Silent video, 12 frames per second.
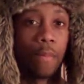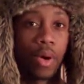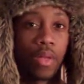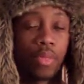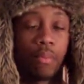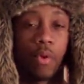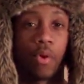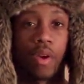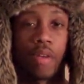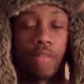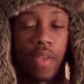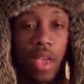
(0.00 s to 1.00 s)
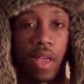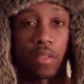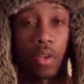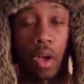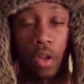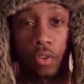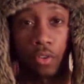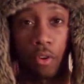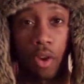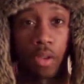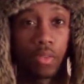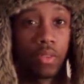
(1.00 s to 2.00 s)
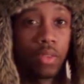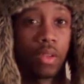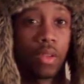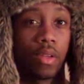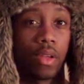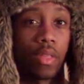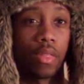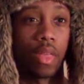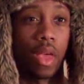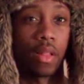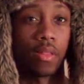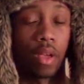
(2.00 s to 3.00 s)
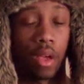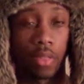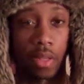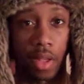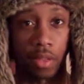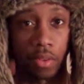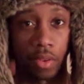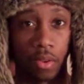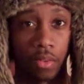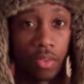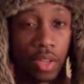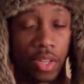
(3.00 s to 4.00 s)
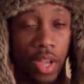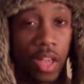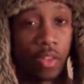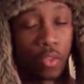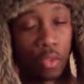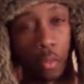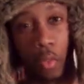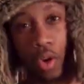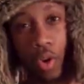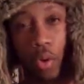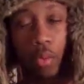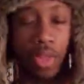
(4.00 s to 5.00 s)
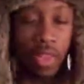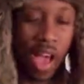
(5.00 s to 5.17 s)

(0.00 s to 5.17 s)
But the more advanced constructs that the other lanterns, such as the one and only